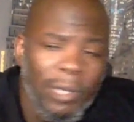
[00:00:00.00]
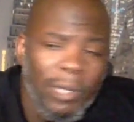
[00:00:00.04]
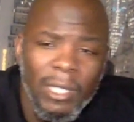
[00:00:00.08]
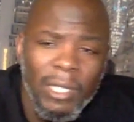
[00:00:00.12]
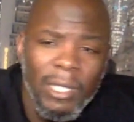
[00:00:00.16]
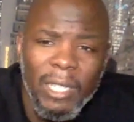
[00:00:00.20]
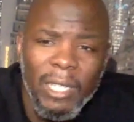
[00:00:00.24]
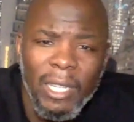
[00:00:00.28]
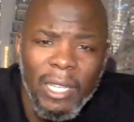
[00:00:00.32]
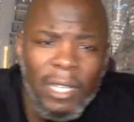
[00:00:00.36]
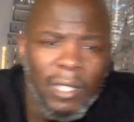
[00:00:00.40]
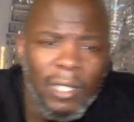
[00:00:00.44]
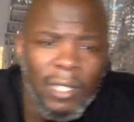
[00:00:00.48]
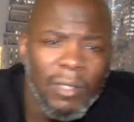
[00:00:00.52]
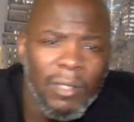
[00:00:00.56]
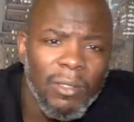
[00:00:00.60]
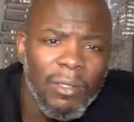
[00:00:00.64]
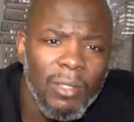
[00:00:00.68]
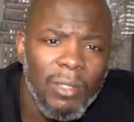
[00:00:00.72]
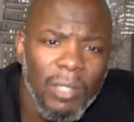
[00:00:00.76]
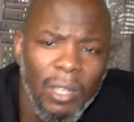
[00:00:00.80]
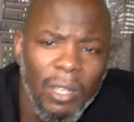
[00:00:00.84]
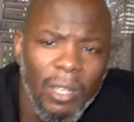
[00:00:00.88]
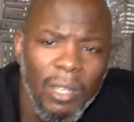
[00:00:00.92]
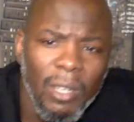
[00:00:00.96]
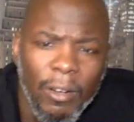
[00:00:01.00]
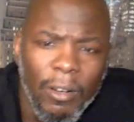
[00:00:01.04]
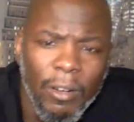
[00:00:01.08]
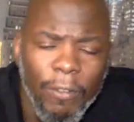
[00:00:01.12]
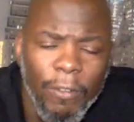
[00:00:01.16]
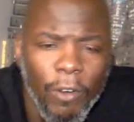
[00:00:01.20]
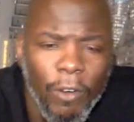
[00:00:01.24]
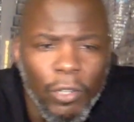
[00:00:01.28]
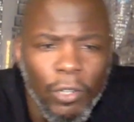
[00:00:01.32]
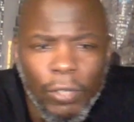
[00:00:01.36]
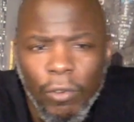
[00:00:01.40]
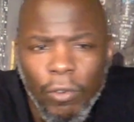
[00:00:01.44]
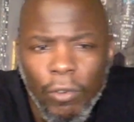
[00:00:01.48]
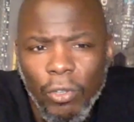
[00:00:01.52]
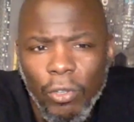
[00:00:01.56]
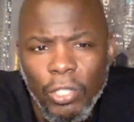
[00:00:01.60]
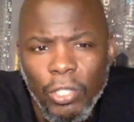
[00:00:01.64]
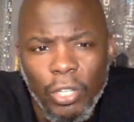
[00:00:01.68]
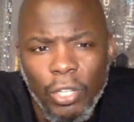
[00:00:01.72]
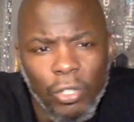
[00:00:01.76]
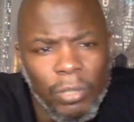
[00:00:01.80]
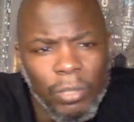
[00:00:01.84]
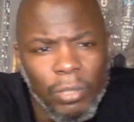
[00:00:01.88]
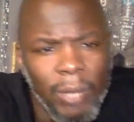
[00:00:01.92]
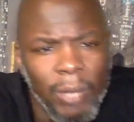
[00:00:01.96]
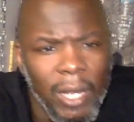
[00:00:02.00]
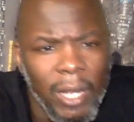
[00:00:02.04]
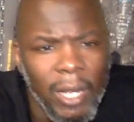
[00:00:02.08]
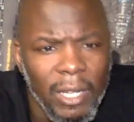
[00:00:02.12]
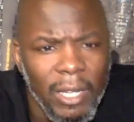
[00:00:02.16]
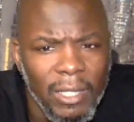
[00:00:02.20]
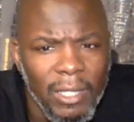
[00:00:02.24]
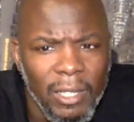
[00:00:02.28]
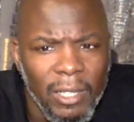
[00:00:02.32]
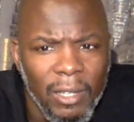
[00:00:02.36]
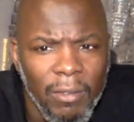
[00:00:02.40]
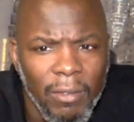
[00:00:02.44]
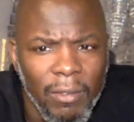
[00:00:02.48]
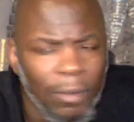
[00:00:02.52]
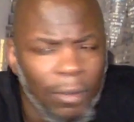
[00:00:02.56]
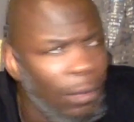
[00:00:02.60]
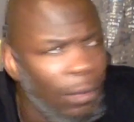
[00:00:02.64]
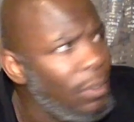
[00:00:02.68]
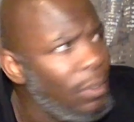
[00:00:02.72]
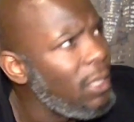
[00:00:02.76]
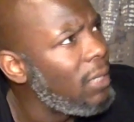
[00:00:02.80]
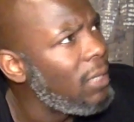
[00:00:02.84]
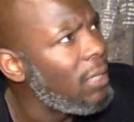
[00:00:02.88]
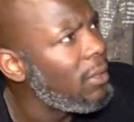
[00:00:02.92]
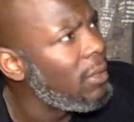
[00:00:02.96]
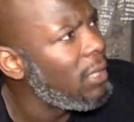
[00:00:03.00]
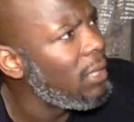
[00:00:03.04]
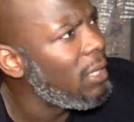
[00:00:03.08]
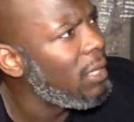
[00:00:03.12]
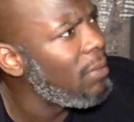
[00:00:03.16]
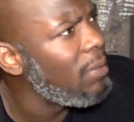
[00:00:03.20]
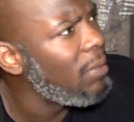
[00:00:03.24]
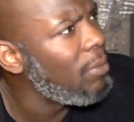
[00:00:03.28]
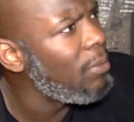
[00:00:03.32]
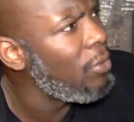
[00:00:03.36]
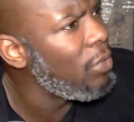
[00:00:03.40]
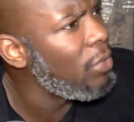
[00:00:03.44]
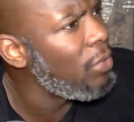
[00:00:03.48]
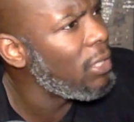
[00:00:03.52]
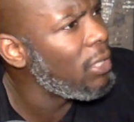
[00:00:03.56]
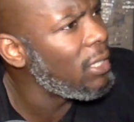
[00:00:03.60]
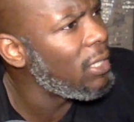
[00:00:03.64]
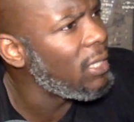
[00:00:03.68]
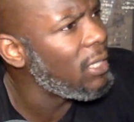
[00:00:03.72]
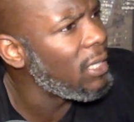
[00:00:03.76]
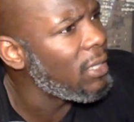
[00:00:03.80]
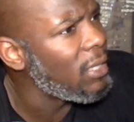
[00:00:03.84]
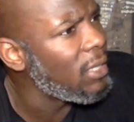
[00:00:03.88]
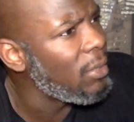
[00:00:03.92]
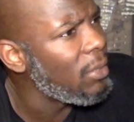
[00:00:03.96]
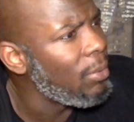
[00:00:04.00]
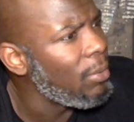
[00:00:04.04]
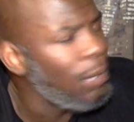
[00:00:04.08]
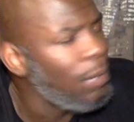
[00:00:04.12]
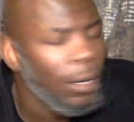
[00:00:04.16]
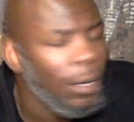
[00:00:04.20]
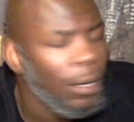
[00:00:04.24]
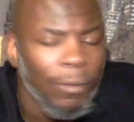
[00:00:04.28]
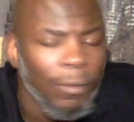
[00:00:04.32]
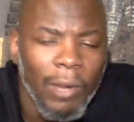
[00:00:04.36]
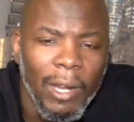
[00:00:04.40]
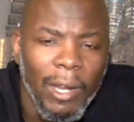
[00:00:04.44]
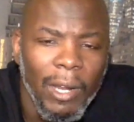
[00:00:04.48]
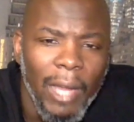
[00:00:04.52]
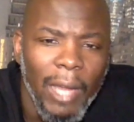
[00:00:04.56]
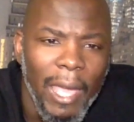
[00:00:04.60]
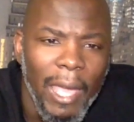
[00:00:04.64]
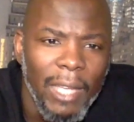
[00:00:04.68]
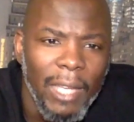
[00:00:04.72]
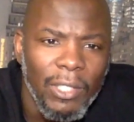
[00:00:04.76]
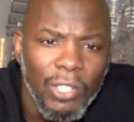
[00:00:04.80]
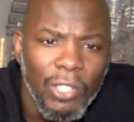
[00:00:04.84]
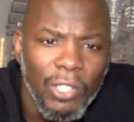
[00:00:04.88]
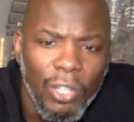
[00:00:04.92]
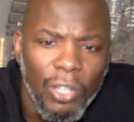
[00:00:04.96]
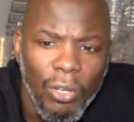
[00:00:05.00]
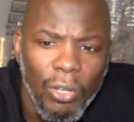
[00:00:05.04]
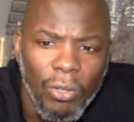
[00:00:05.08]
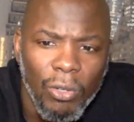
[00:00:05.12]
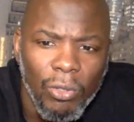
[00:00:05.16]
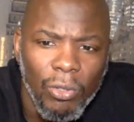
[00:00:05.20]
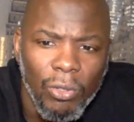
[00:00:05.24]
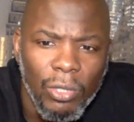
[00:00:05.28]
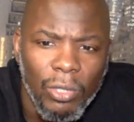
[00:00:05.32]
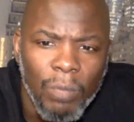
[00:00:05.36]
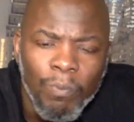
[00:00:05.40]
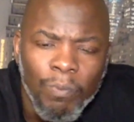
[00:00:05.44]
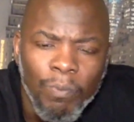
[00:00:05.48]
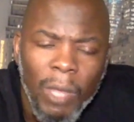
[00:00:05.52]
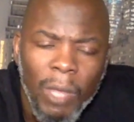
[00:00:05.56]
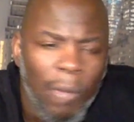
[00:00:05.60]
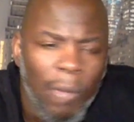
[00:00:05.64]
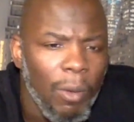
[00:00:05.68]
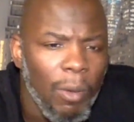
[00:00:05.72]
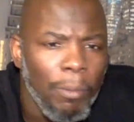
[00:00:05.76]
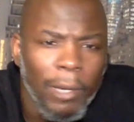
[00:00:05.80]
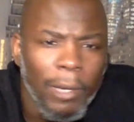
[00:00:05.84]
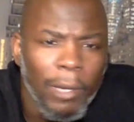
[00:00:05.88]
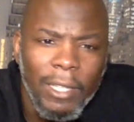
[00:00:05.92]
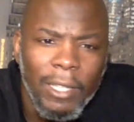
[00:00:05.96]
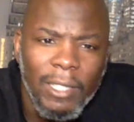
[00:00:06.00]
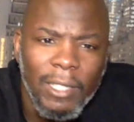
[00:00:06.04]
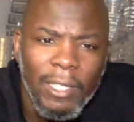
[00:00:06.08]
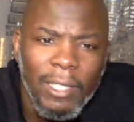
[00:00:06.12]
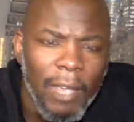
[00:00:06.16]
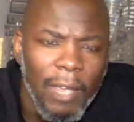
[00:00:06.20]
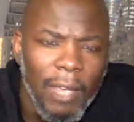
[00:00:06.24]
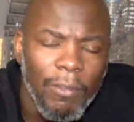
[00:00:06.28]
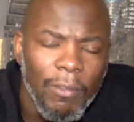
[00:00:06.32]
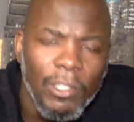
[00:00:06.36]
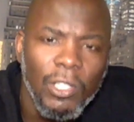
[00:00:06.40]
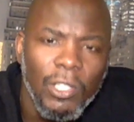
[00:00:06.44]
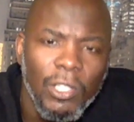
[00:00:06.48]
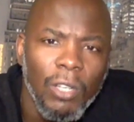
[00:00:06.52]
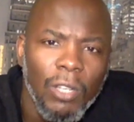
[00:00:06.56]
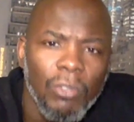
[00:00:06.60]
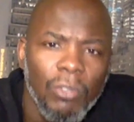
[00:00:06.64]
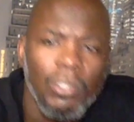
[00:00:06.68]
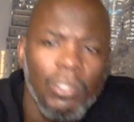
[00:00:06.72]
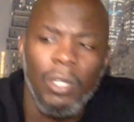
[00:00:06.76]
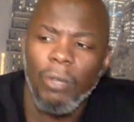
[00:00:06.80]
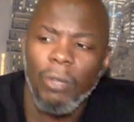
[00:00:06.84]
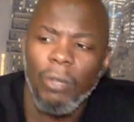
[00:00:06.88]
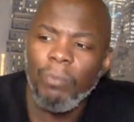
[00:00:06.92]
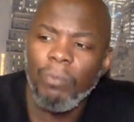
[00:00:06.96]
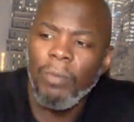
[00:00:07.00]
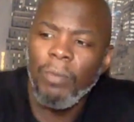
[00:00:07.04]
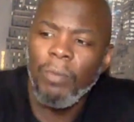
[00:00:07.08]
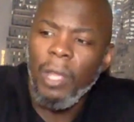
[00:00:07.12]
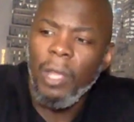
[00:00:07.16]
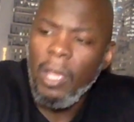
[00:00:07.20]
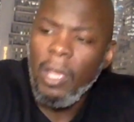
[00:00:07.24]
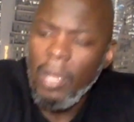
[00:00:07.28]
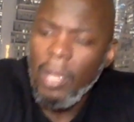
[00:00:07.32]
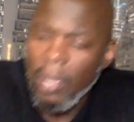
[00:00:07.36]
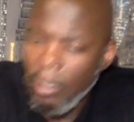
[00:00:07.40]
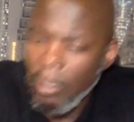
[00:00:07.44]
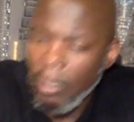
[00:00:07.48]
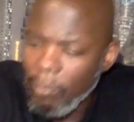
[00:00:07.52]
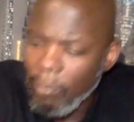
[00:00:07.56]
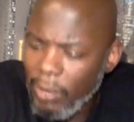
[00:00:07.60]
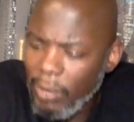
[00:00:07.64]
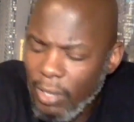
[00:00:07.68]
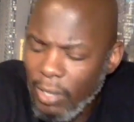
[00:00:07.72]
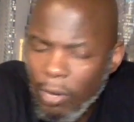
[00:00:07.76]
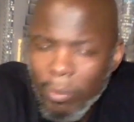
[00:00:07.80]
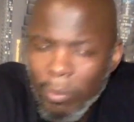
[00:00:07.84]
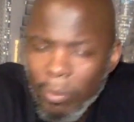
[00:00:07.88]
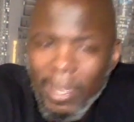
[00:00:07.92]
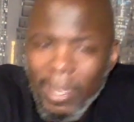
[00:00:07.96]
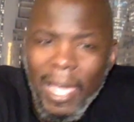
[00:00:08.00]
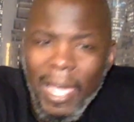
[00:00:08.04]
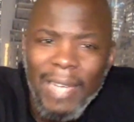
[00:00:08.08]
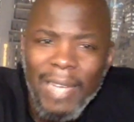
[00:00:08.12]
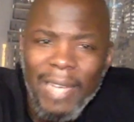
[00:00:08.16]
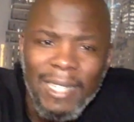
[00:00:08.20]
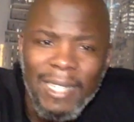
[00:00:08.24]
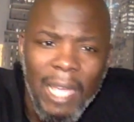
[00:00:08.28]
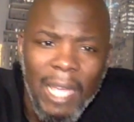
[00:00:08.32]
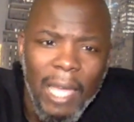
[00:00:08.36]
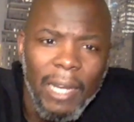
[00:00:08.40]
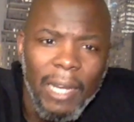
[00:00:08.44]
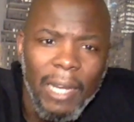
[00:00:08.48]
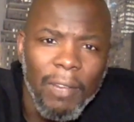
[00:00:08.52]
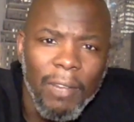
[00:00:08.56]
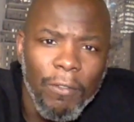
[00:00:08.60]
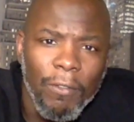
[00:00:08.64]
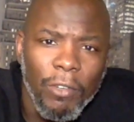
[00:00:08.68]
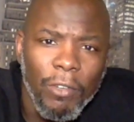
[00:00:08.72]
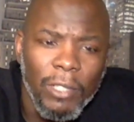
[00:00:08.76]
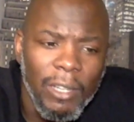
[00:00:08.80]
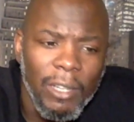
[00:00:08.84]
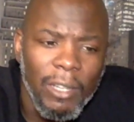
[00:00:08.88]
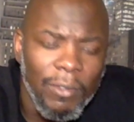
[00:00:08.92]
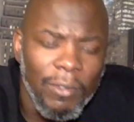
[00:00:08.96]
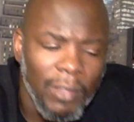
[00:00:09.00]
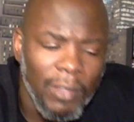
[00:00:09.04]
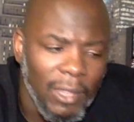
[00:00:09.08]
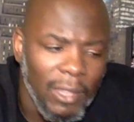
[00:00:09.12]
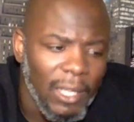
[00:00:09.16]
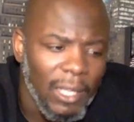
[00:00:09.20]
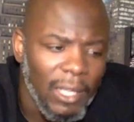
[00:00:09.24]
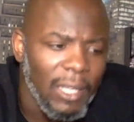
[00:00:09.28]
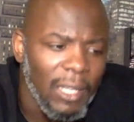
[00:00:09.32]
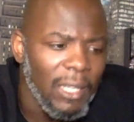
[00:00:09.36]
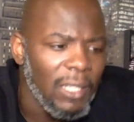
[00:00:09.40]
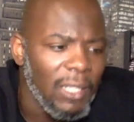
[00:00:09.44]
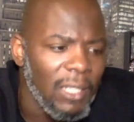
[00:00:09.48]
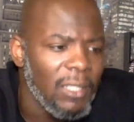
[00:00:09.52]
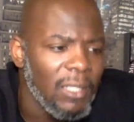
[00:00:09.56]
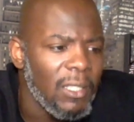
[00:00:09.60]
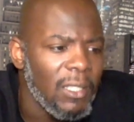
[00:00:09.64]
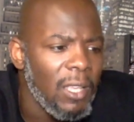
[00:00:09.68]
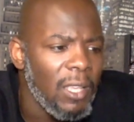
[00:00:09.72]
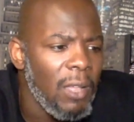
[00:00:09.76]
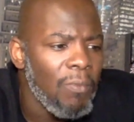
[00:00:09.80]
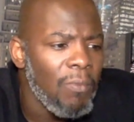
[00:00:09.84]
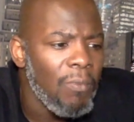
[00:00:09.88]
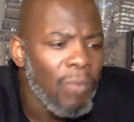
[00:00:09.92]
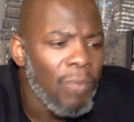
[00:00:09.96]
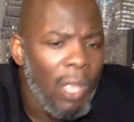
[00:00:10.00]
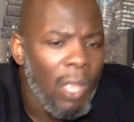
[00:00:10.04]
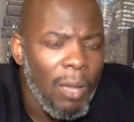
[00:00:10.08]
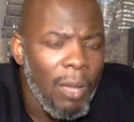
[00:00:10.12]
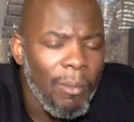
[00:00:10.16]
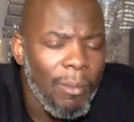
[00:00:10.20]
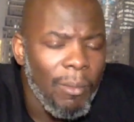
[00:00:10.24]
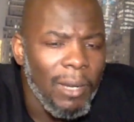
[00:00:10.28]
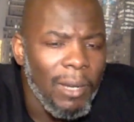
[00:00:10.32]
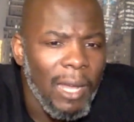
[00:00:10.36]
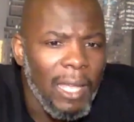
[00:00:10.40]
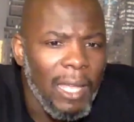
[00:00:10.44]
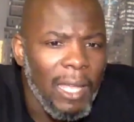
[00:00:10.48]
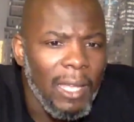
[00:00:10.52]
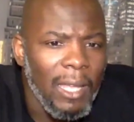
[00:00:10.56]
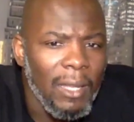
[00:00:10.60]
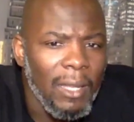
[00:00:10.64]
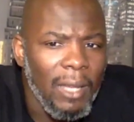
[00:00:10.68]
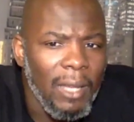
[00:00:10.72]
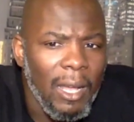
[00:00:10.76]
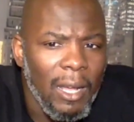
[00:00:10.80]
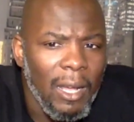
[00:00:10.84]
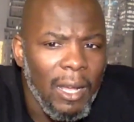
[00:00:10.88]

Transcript: we did, the first 4 shows by ourselves. Well, we did more than 6, so probably around 8 shows, and we're placing every show. So we know we got talent for different things. But I